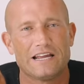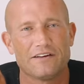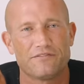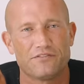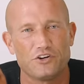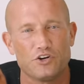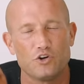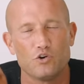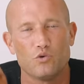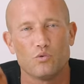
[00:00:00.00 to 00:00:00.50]

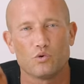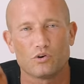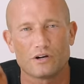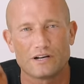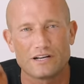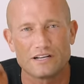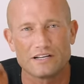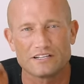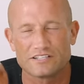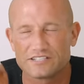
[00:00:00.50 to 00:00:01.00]
if you will
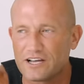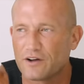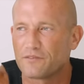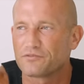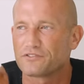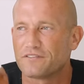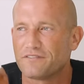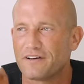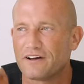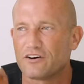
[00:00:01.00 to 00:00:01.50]

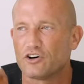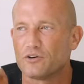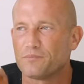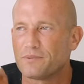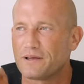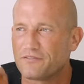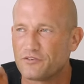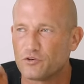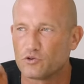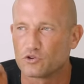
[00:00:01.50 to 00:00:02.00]

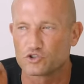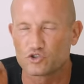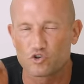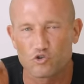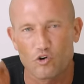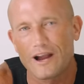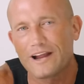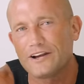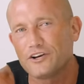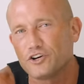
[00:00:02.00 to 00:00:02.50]
self-develop, if you'll
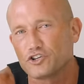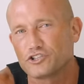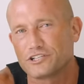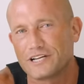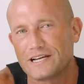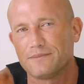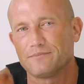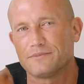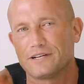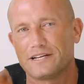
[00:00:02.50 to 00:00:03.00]
train your
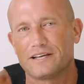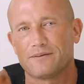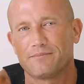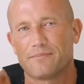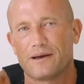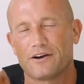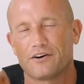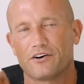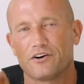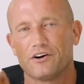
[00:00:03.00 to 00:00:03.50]
team to get
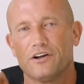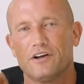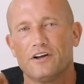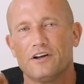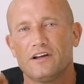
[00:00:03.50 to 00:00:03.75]
better,